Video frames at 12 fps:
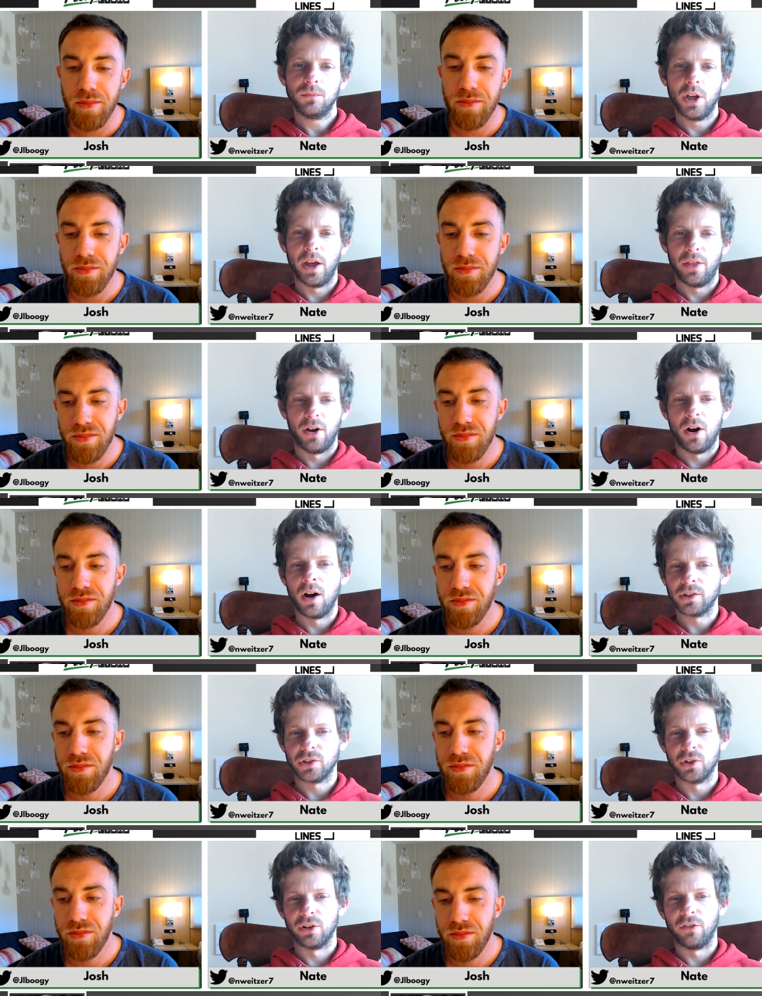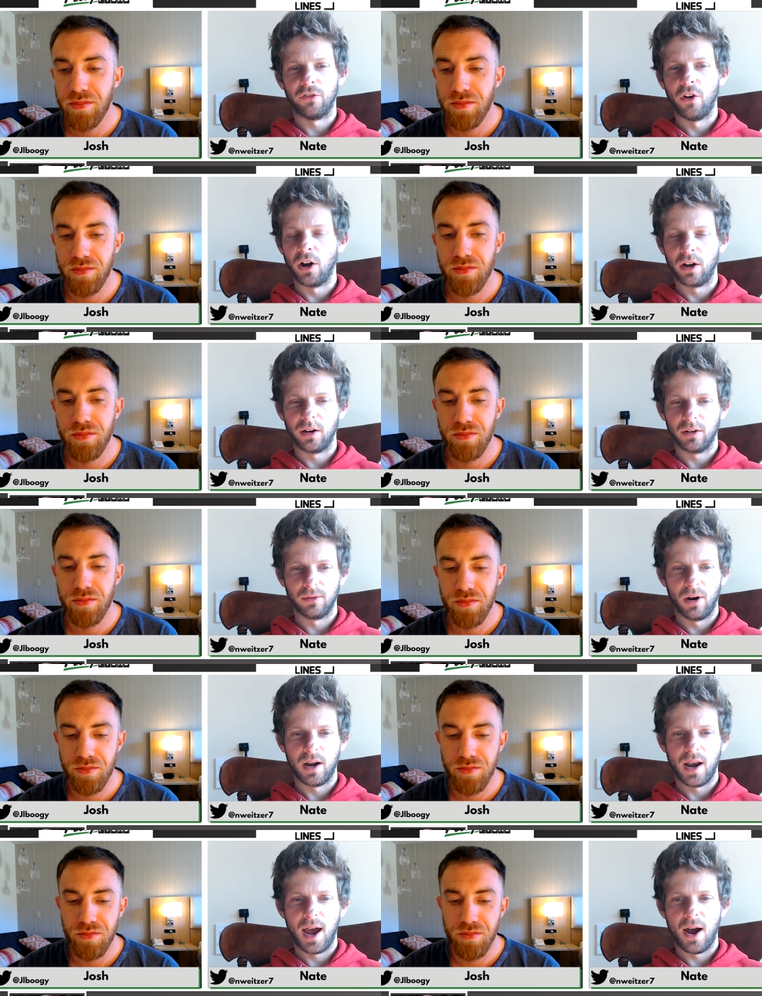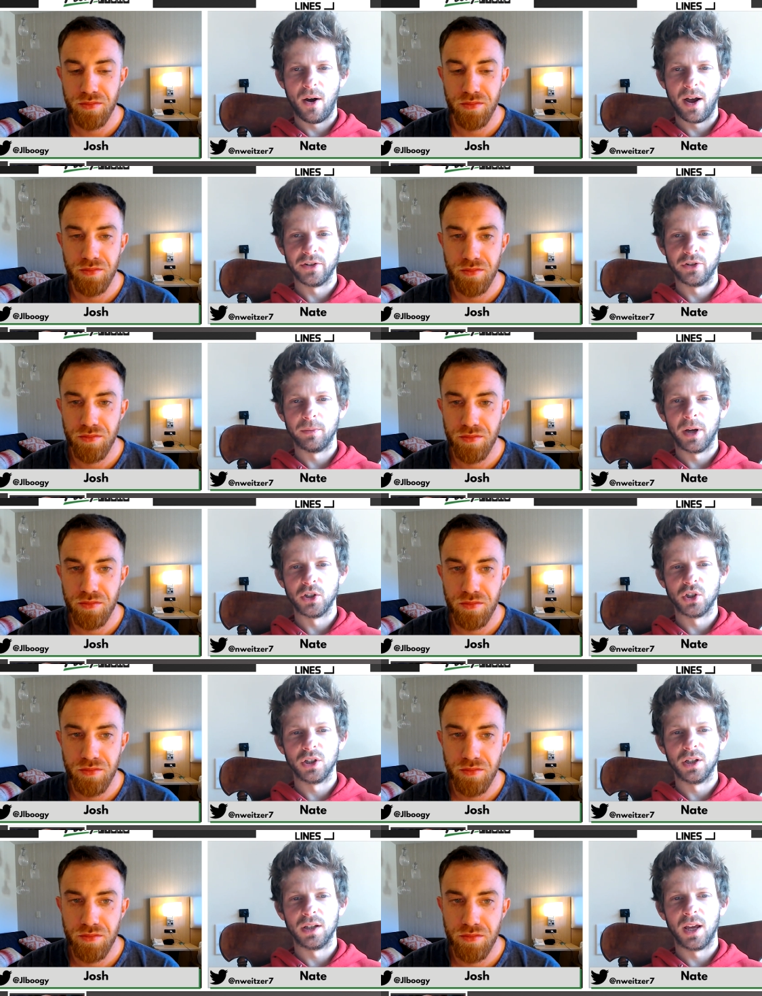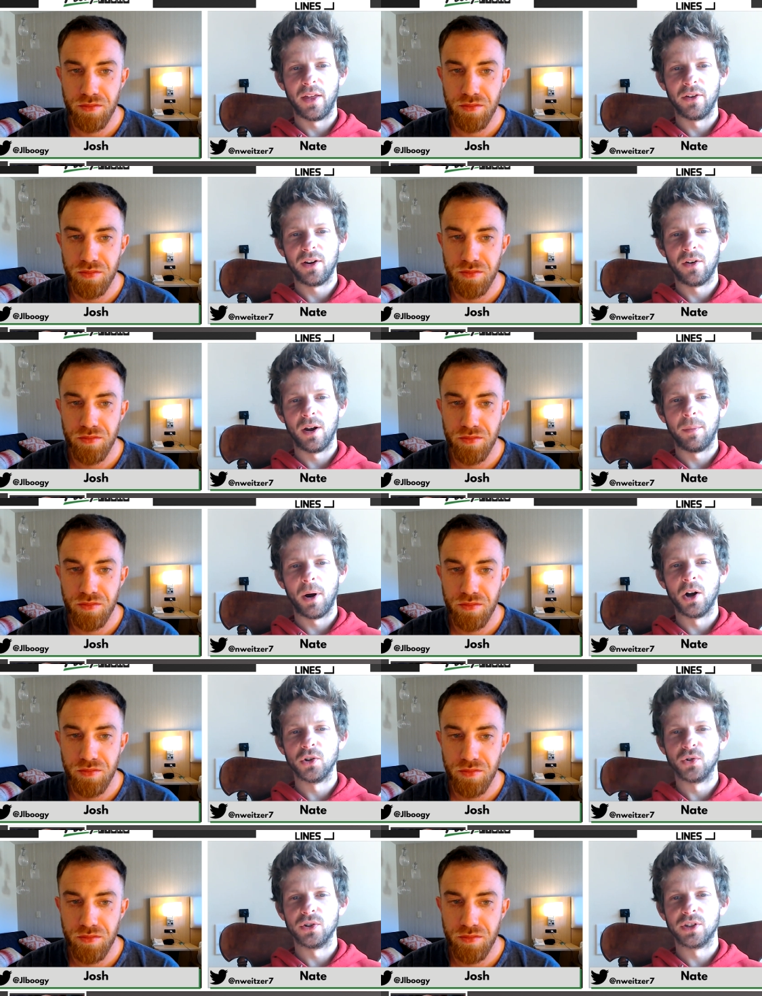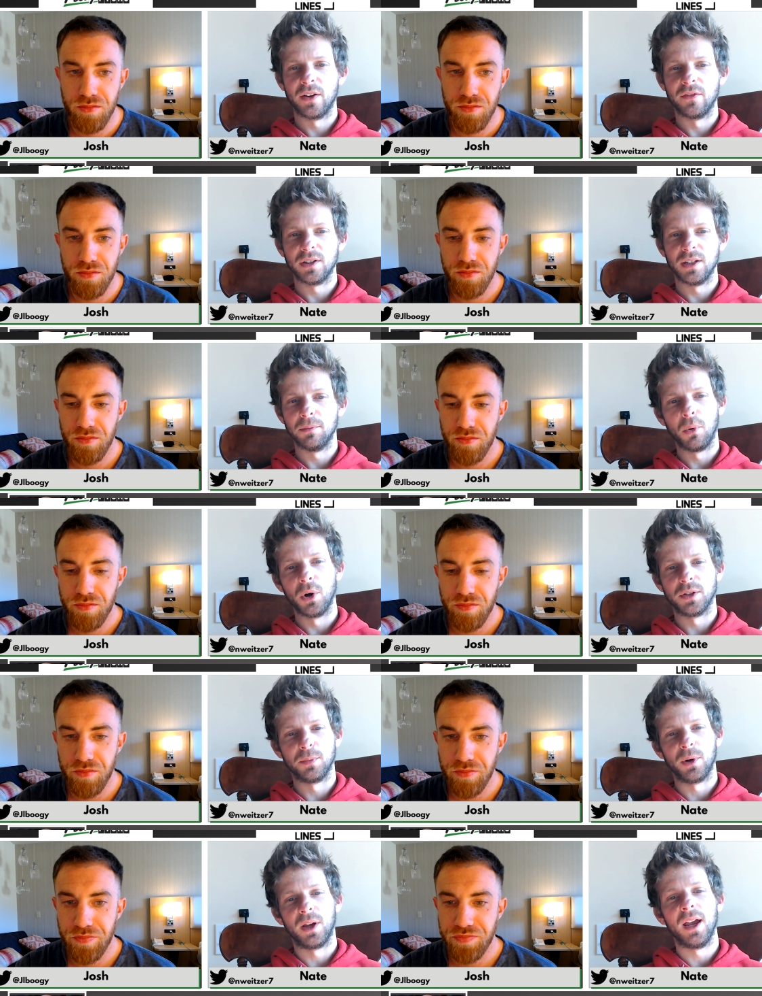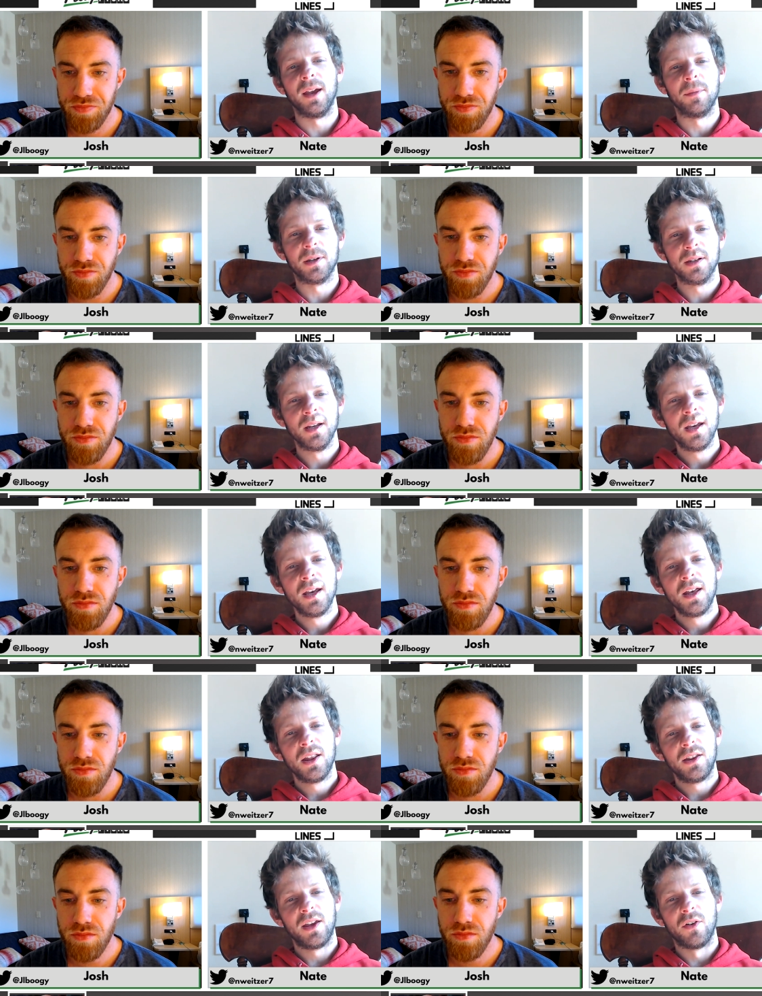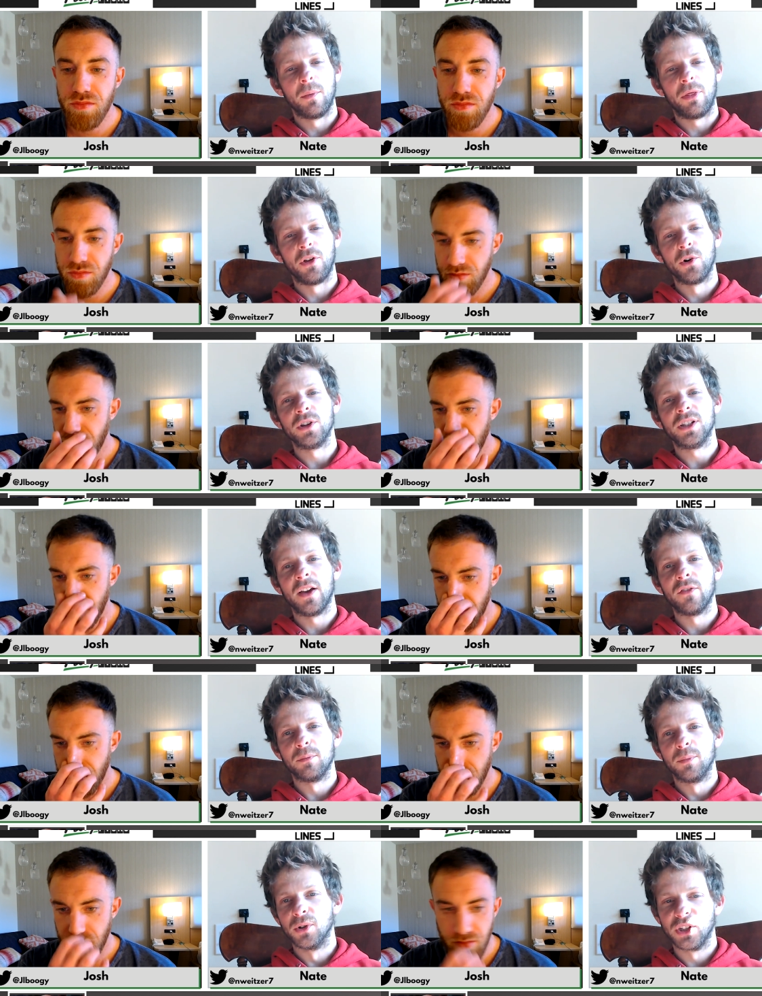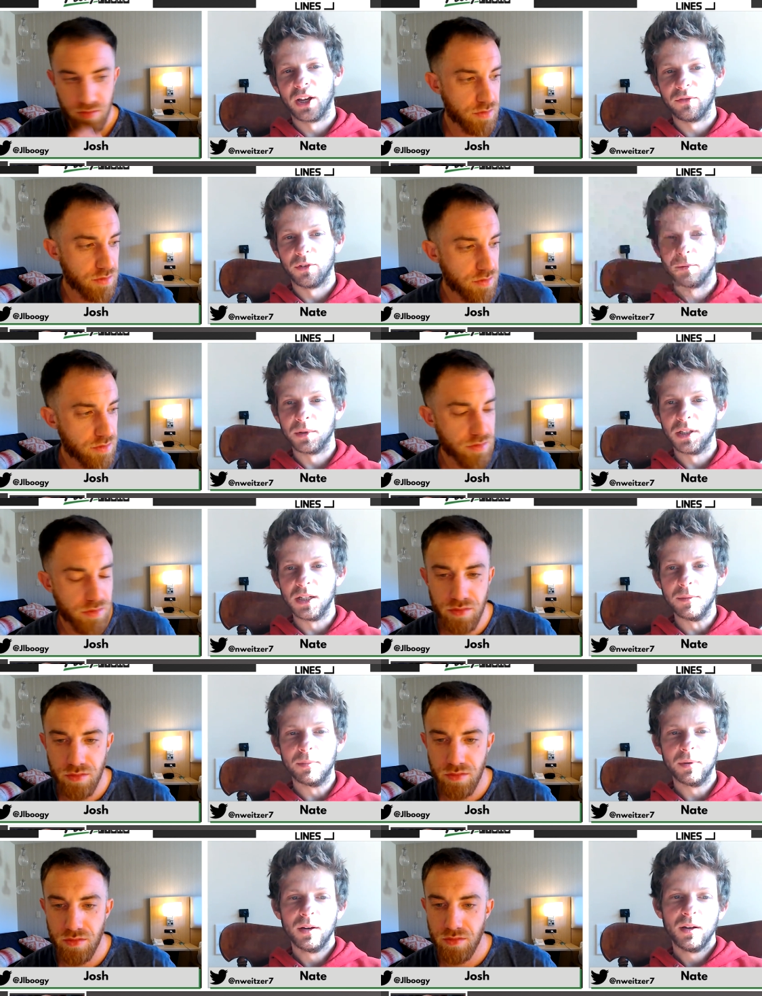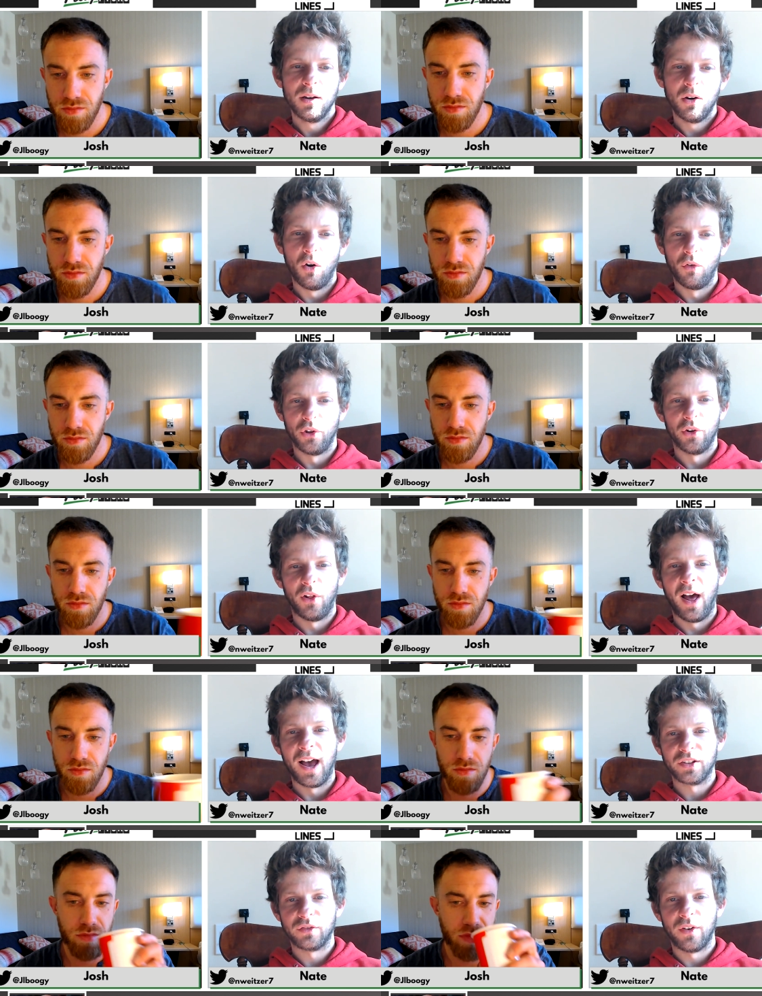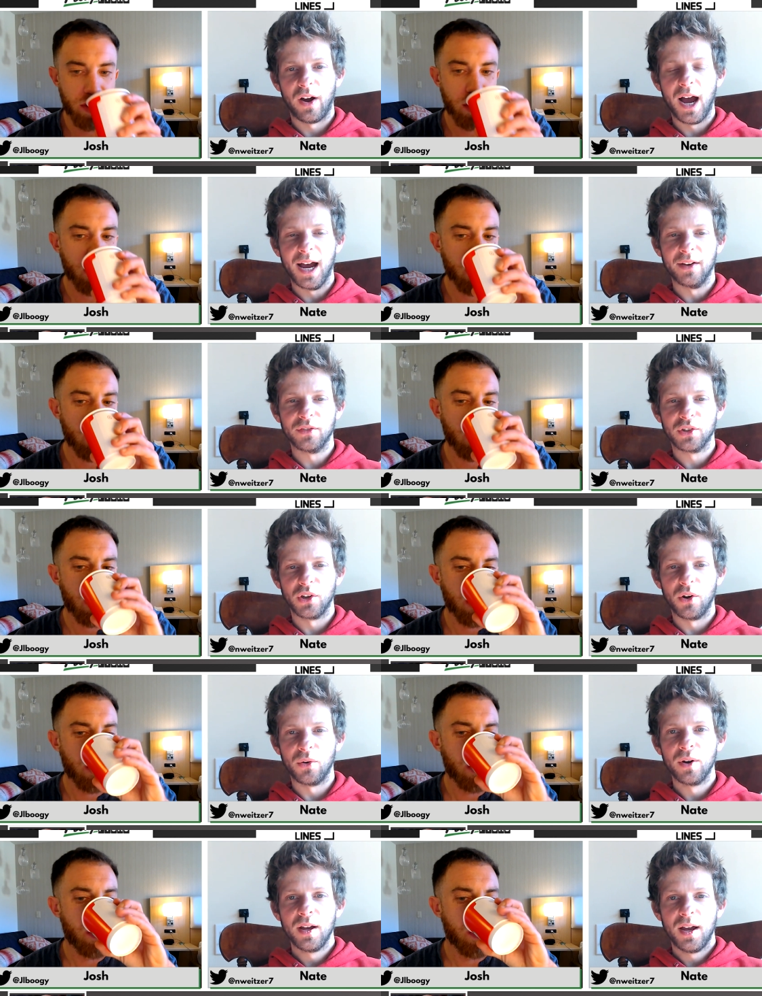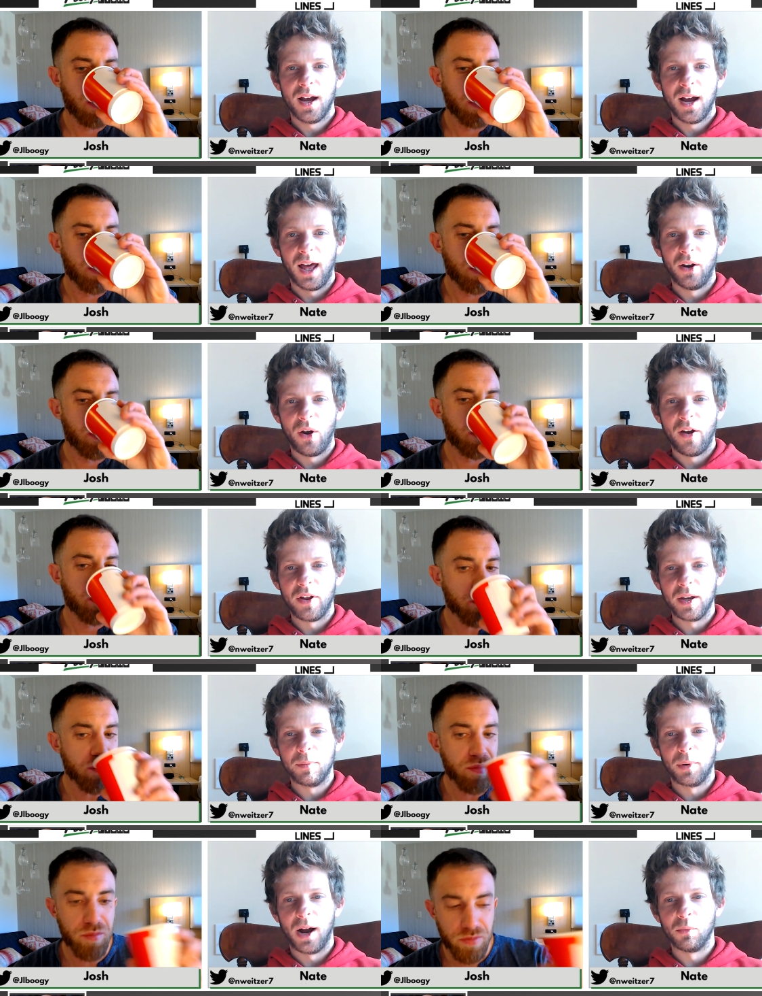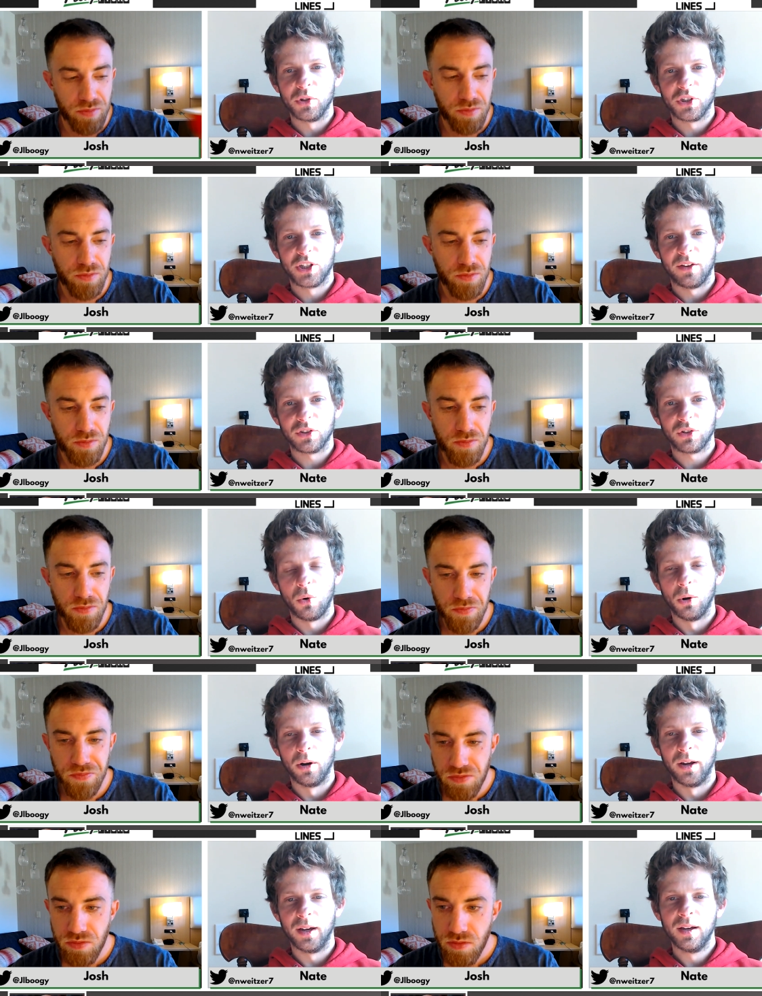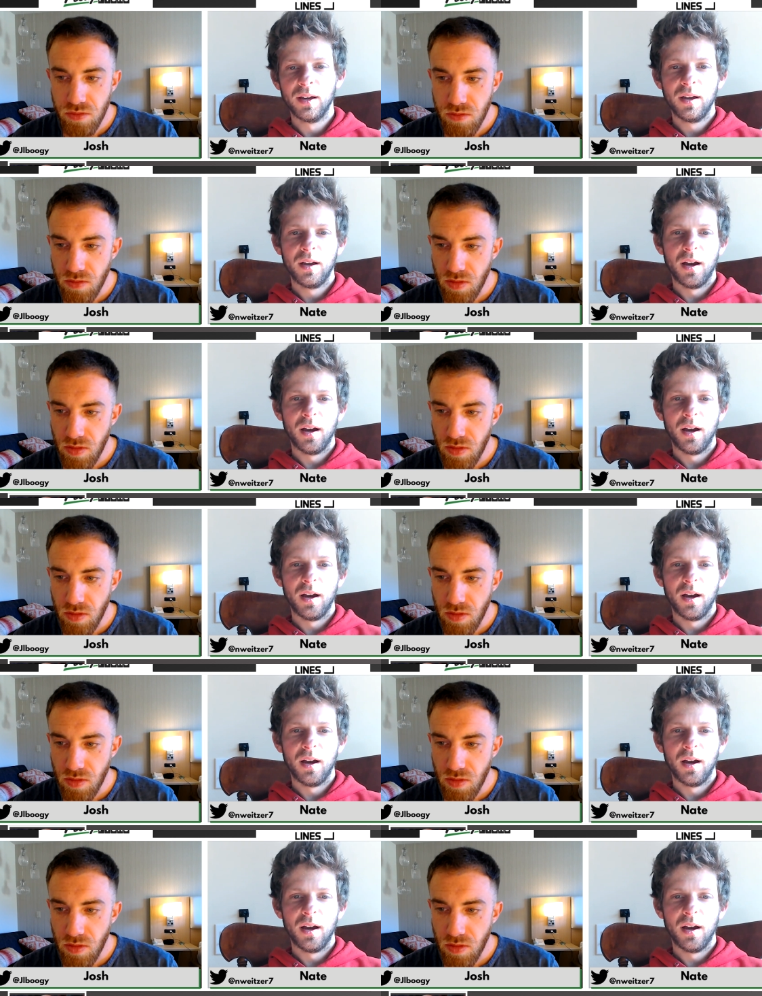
Speaker 1: Yeah, the Hawks are in a funk right now, as you mentioned. Yeah, they're giving up 117 points per game and giving up 37% from deep over their last five. So I don't have any problem with Steph scoring.